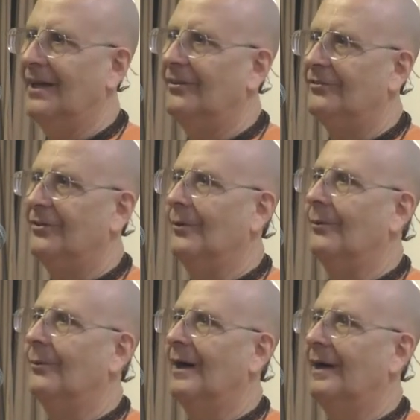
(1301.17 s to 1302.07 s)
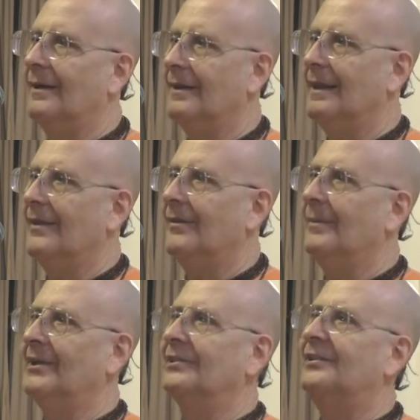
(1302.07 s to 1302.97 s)
So the
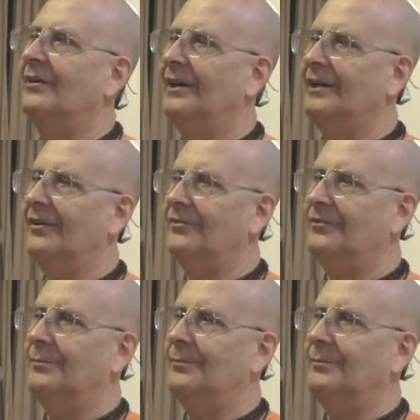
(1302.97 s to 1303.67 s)
military does its